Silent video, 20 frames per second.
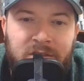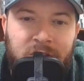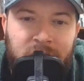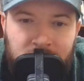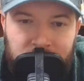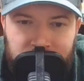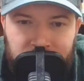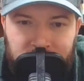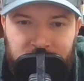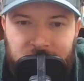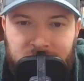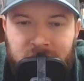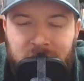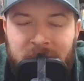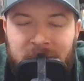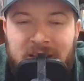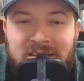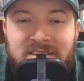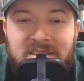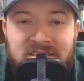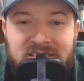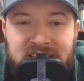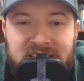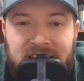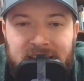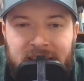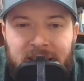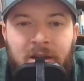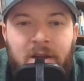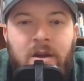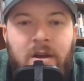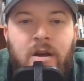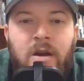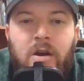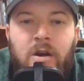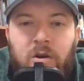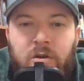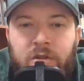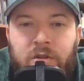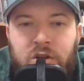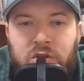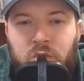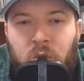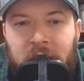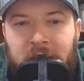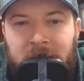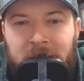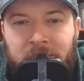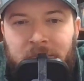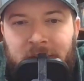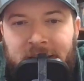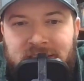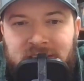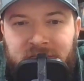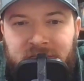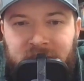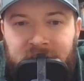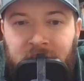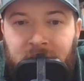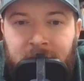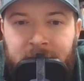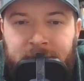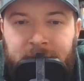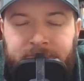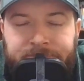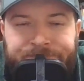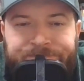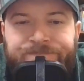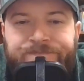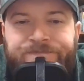New Jerusalem as the city or the dwelling place of God.